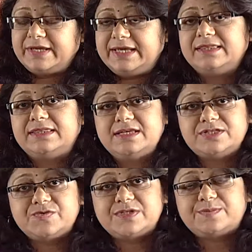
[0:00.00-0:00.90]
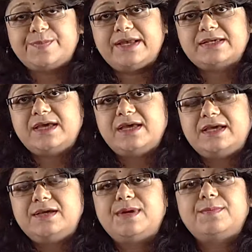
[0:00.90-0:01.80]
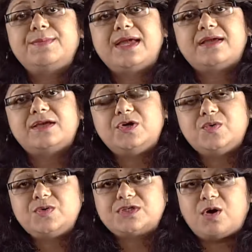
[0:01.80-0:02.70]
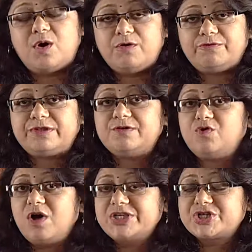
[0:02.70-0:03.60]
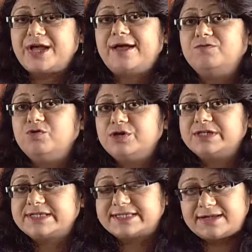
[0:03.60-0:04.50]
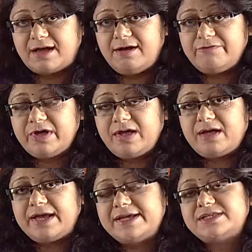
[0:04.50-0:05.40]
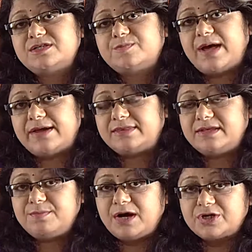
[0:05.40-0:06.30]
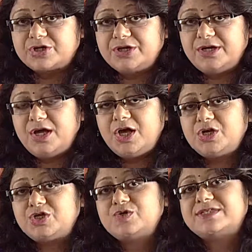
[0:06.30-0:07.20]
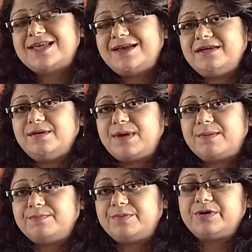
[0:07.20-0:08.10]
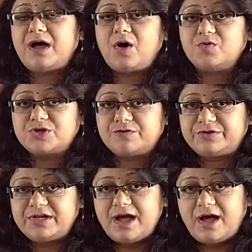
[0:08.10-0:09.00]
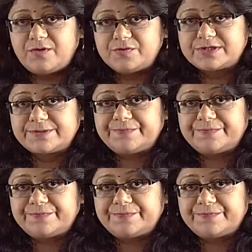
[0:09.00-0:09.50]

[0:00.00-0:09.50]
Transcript: In this respect, he may make use of the watch and ward staff headed by the Marshal to send a member out of the House